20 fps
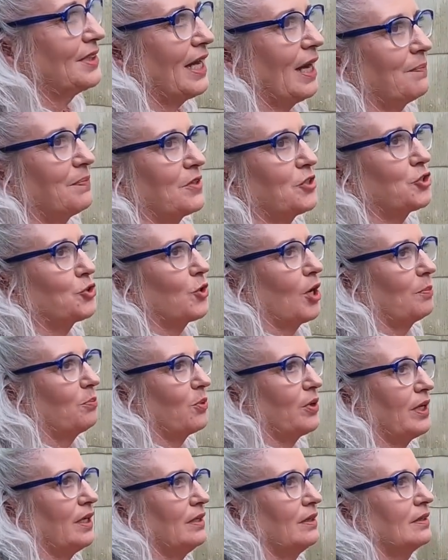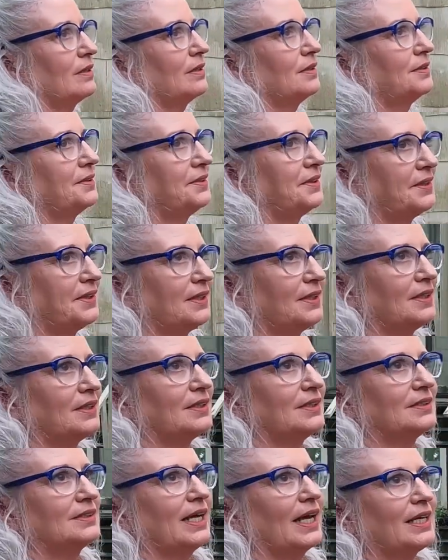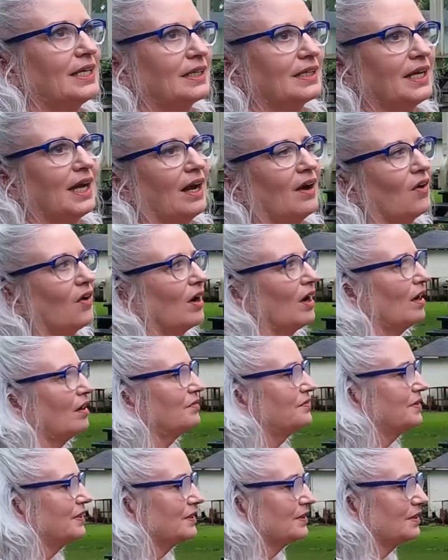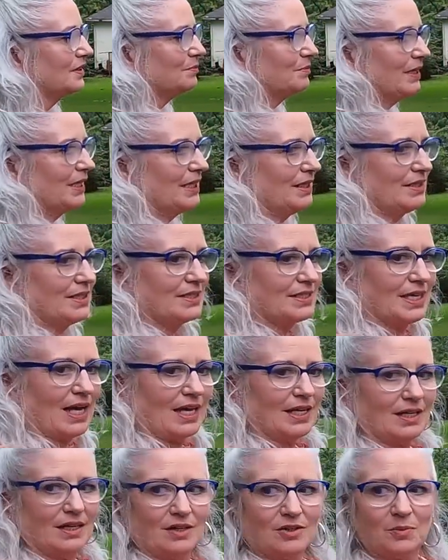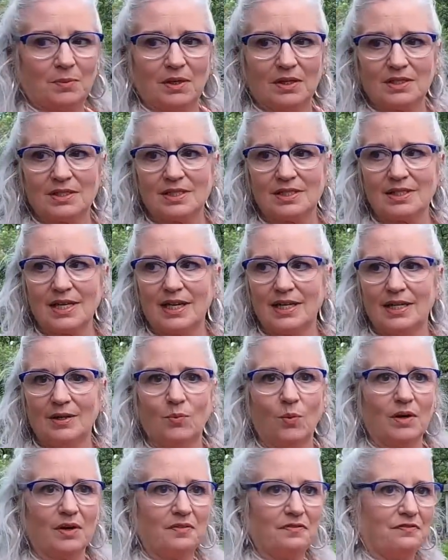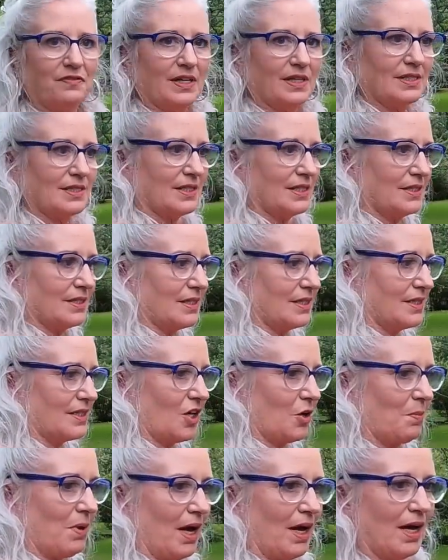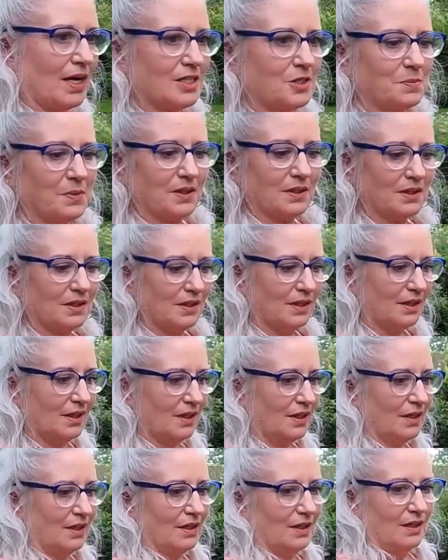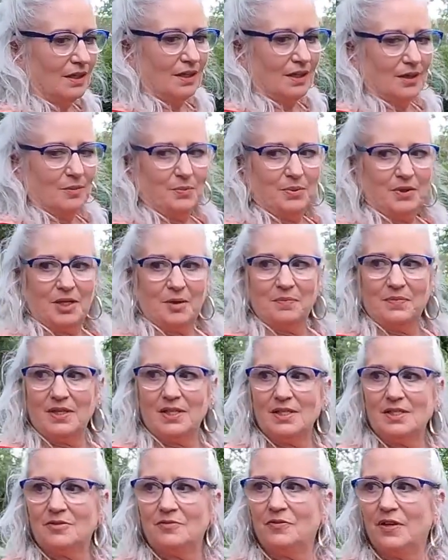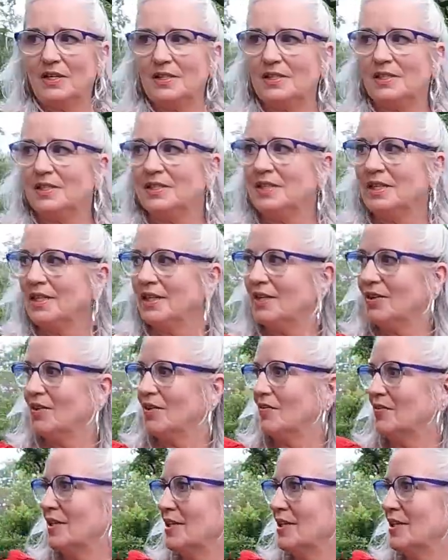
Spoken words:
kept the shrubbery taken care of. And Uncle Mullins decided he wanted fences. And so my husband put up these fences here